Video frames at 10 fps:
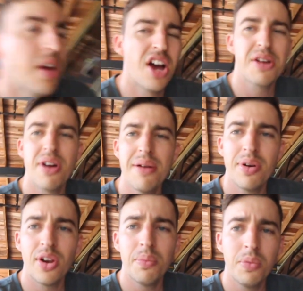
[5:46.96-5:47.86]
I could probably
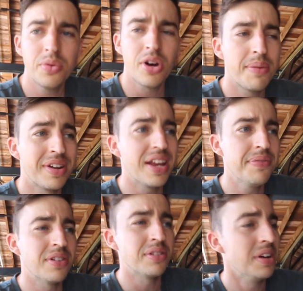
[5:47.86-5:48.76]
put a lot more time and
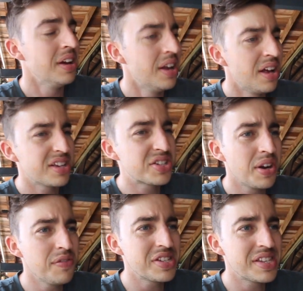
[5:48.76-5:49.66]
effort into it. It's
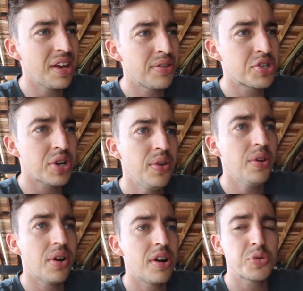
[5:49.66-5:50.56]
kind of just there to show you
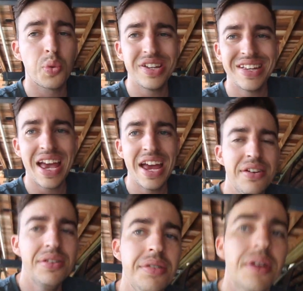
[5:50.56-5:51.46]
guys what you can
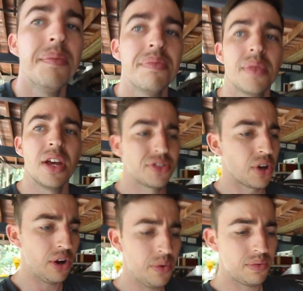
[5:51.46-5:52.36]
do.
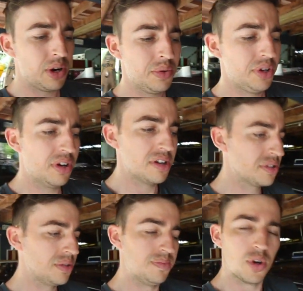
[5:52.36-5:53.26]
So I want you guys
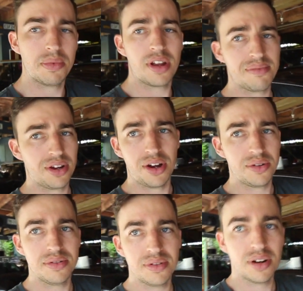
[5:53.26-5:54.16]
to dominate me.
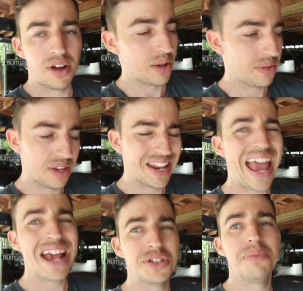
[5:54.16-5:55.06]
It
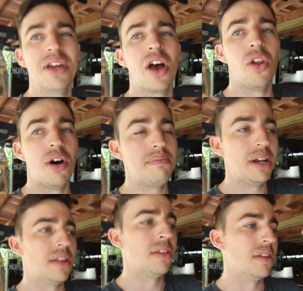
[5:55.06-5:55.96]
has to be a lot
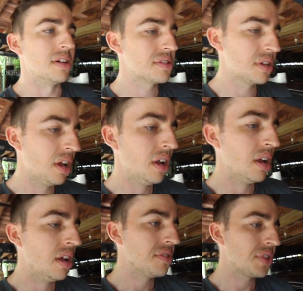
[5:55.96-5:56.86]
better than this.
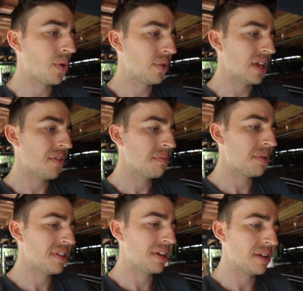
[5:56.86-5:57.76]
So I want
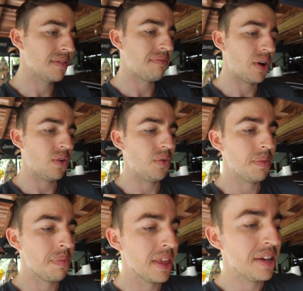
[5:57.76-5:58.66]
everybody to get involved,
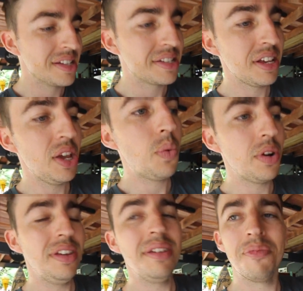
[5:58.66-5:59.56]
see what
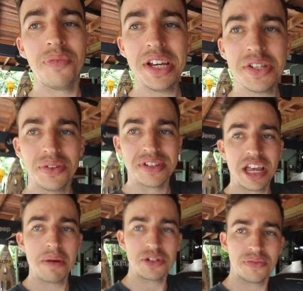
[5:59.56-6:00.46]
you can flex on, see
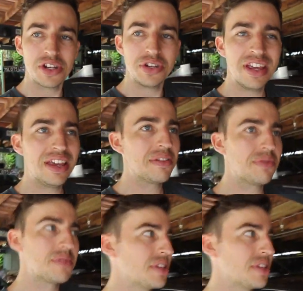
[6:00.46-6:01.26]
how much flex you can get from